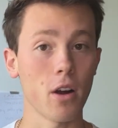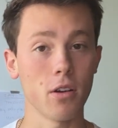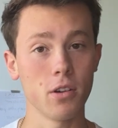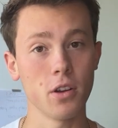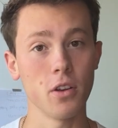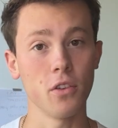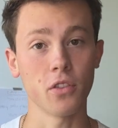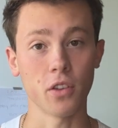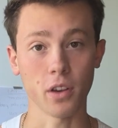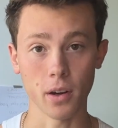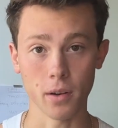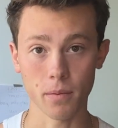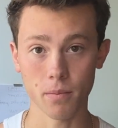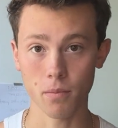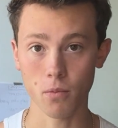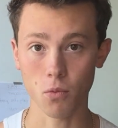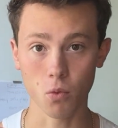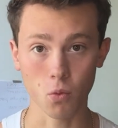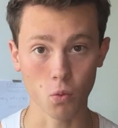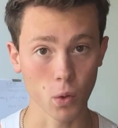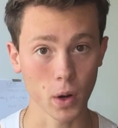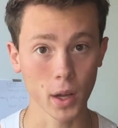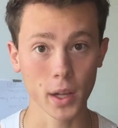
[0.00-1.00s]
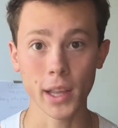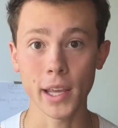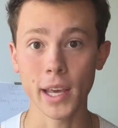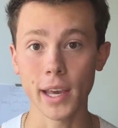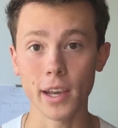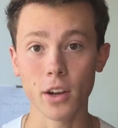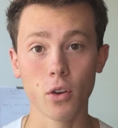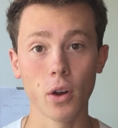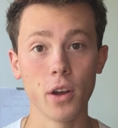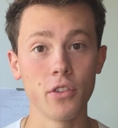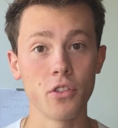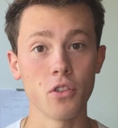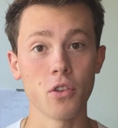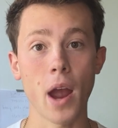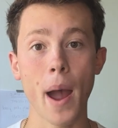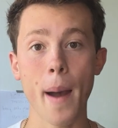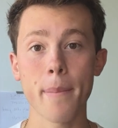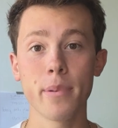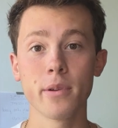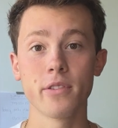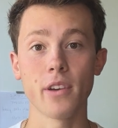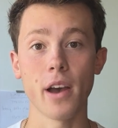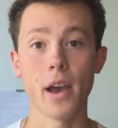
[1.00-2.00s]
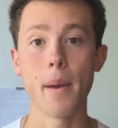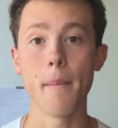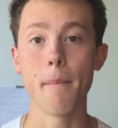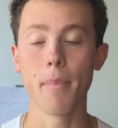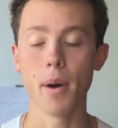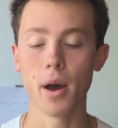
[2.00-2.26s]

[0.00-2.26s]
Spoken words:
Cardio is gonna really increase your appetite.